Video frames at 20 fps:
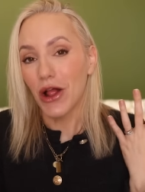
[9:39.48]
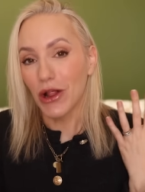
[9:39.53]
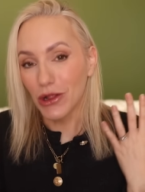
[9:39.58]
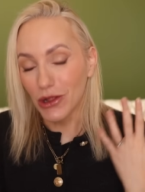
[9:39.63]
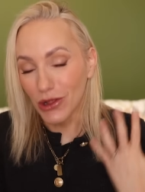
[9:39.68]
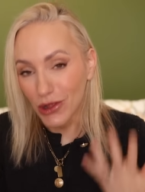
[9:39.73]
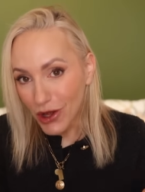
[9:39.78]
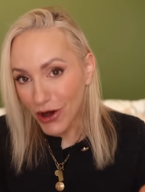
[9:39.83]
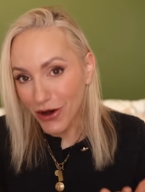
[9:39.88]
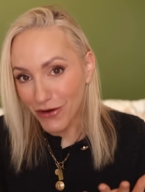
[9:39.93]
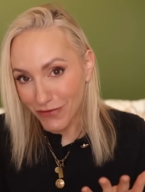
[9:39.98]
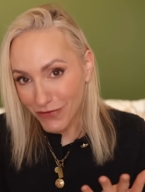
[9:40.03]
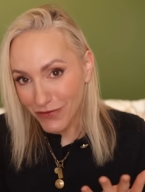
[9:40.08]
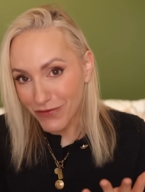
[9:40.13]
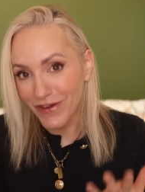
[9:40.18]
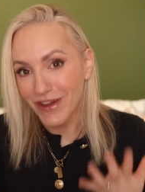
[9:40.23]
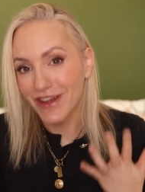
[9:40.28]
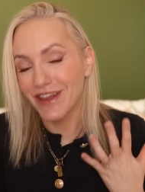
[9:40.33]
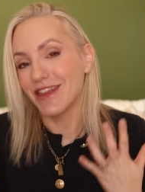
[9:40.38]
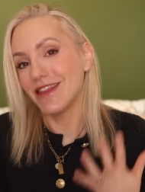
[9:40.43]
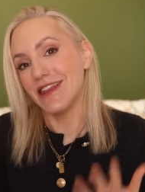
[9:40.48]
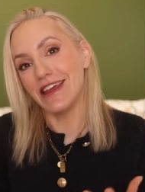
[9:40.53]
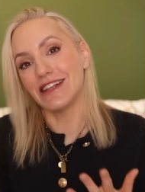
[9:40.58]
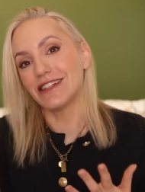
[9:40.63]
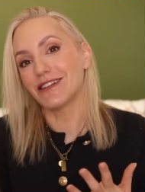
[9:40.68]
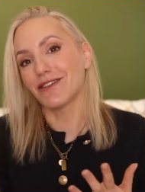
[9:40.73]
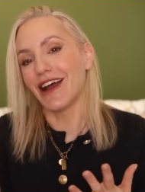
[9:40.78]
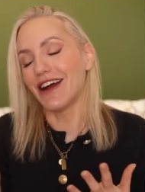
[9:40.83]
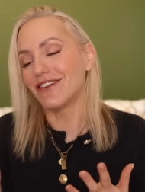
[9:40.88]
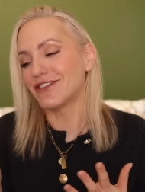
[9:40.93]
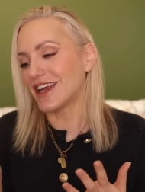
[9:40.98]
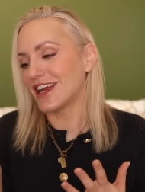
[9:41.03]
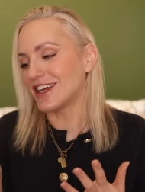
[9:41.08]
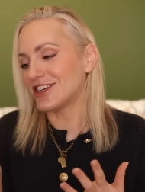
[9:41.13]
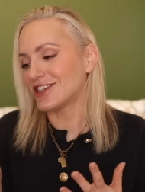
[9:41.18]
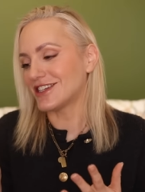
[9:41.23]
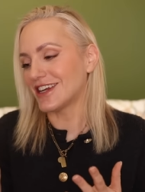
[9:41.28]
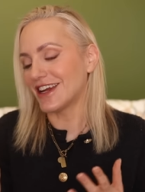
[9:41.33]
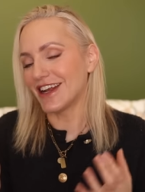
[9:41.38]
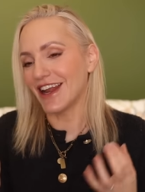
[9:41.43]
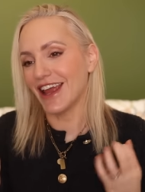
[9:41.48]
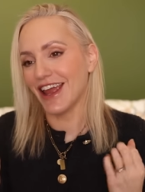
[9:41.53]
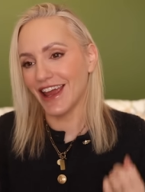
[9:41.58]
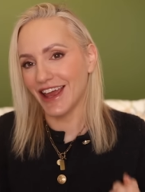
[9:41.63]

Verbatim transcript: love this foundation.